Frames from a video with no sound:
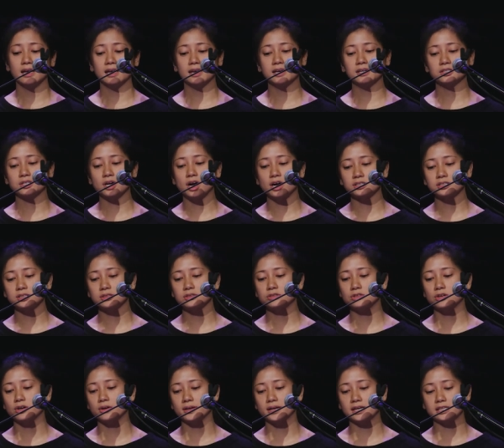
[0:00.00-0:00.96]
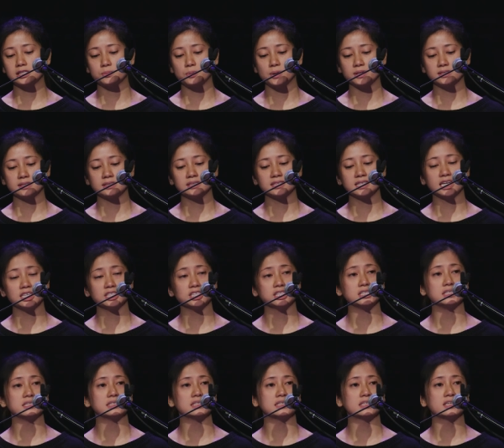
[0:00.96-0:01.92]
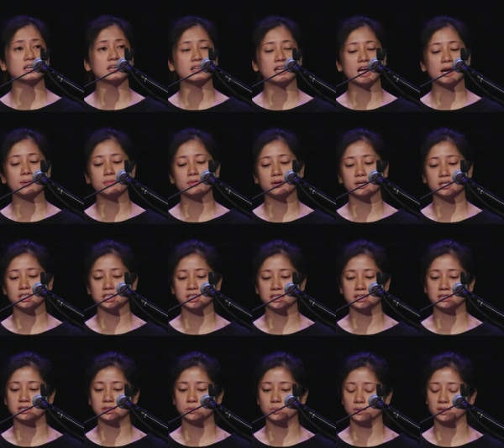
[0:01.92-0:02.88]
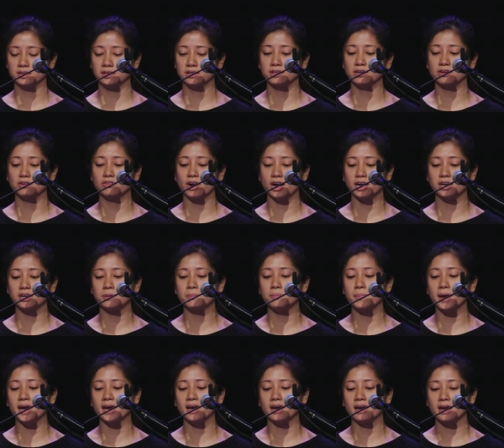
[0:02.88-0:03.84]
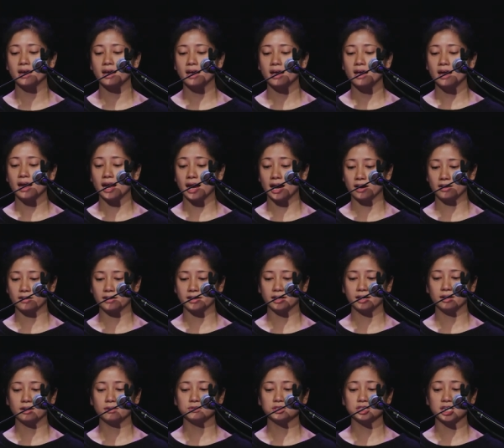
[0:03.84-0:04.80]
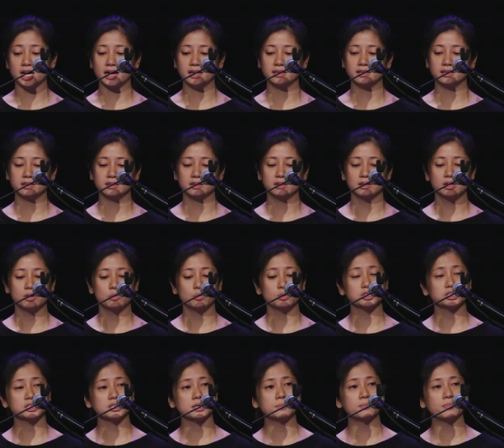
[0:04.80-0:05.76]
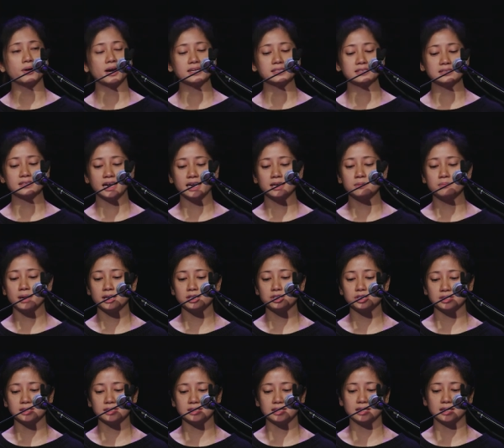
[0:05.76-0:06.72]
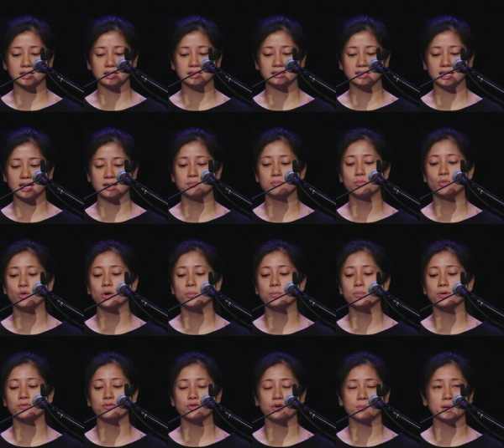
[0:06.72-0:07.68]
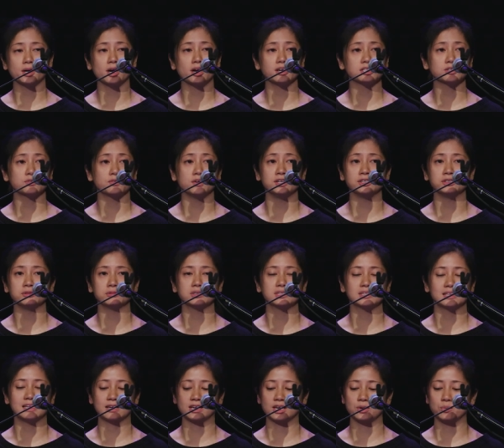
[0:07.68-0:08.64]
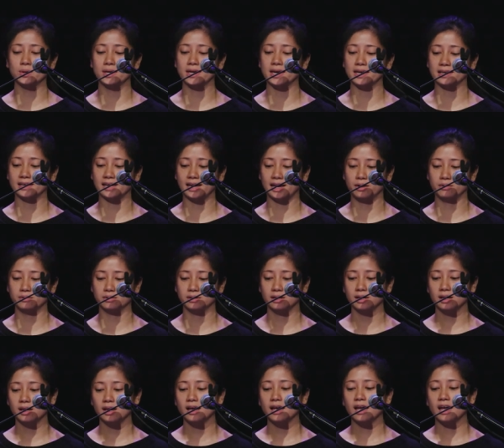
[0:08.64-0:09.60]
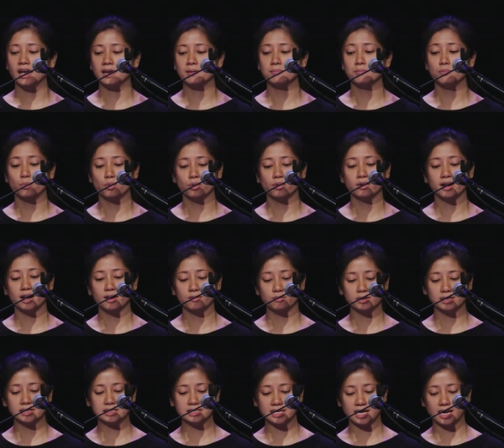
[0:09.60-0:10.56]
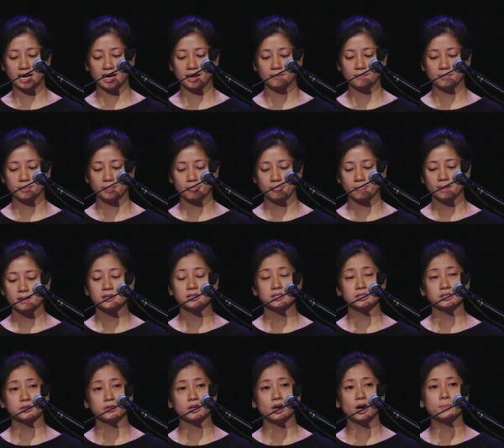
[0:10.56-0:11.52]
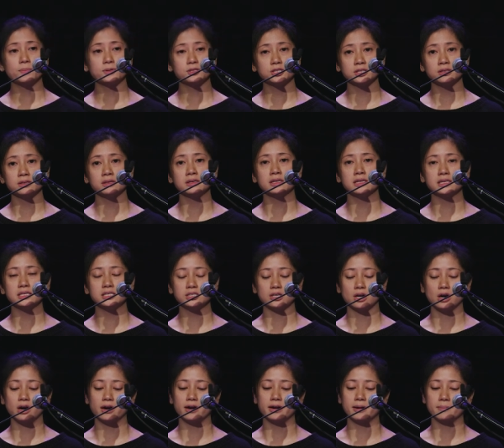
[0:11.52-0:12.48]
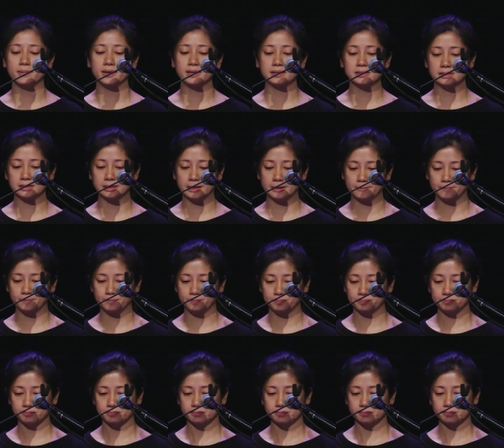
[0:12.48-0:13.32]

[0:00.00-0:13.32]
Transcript: It is also growing its presentations and collaborations within the Greater Bay Area of China, which comprise 9 major cities and more performing arts venues than we can count, and more every day. So the opportunities are amazing.